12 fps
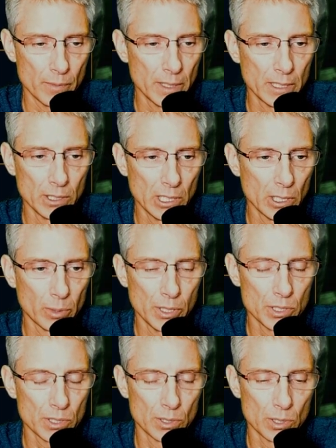He can
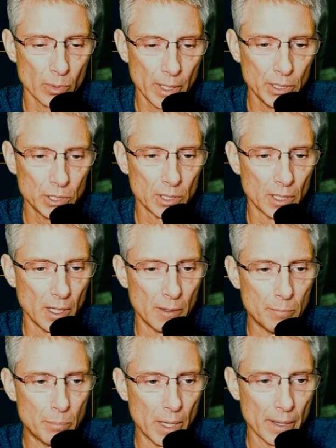decrease the duration
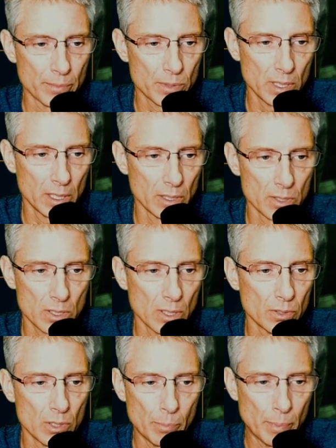of buffs. He can
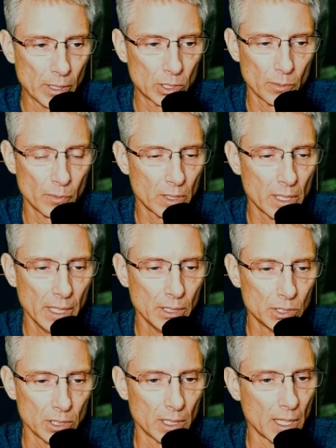still do
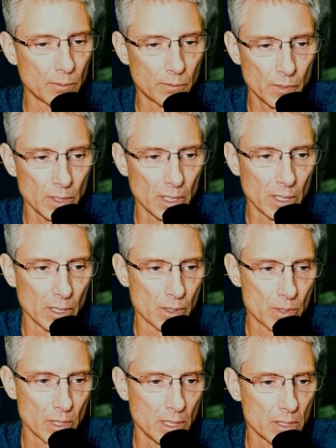petrification and
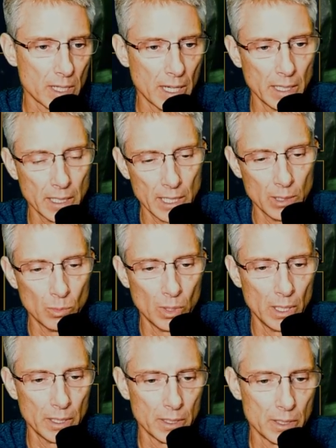fears, and he's got an
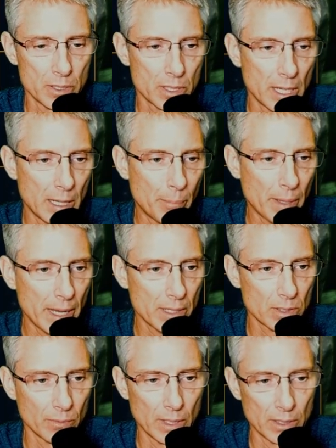A1, and he's got a
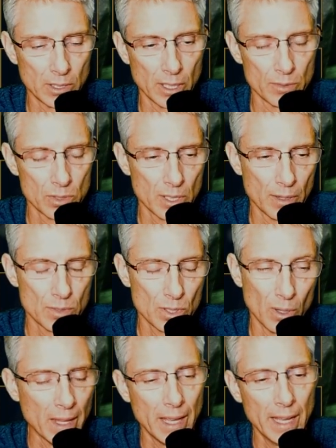passive that does stuff.
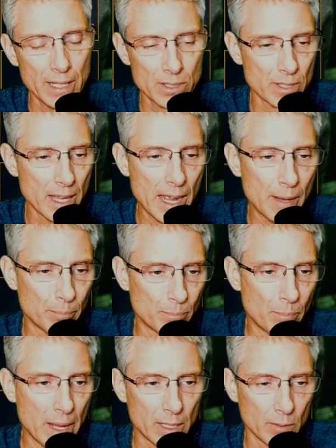So it's
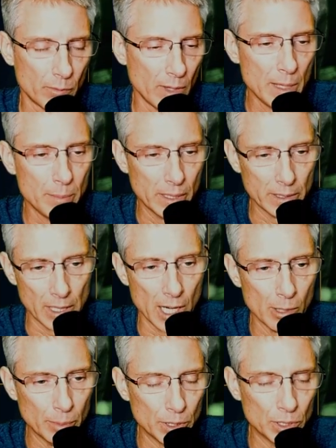not making Fabian
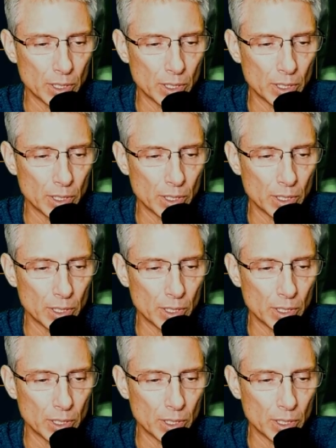garbage.